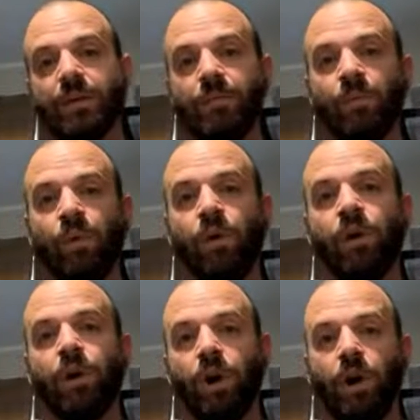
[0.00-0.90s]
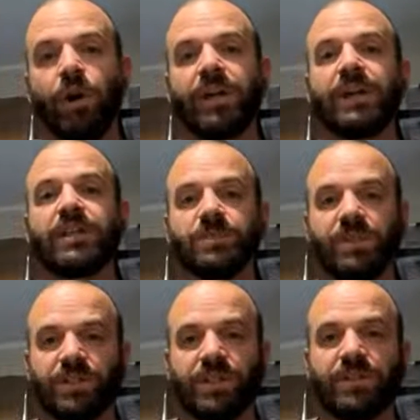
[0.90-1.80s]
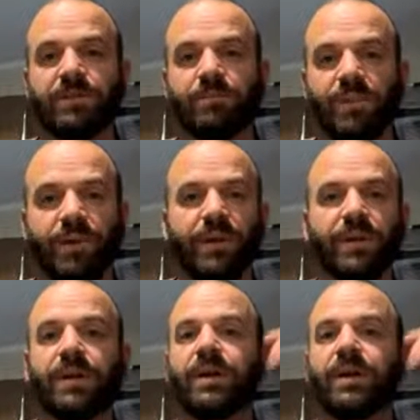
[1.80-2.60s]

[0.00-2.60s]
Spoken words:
a more hardy species, period.